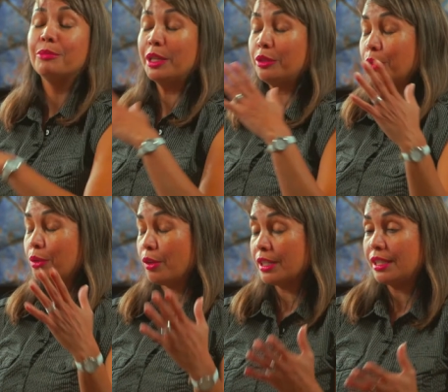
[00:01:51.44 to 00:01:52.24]
went through
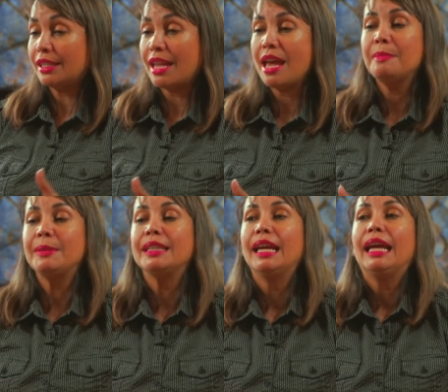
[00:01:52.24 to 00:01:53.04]
all the steps.
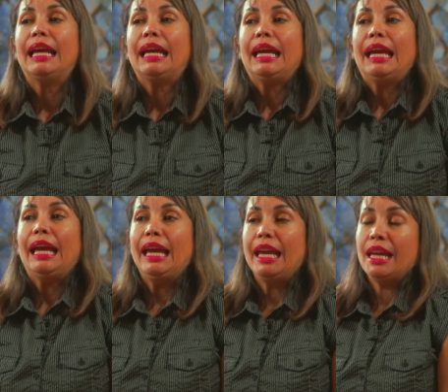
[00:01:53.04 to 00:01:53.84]

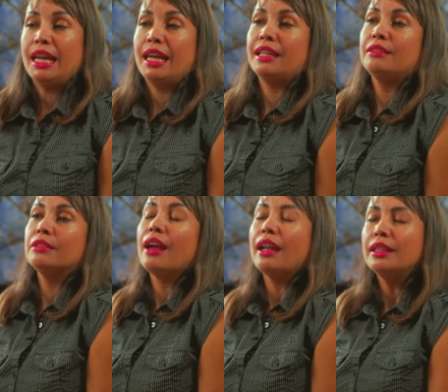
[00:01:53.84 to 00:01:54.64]

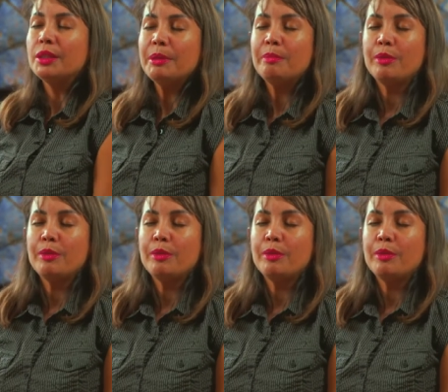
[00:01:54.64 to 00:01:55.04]
And a little bit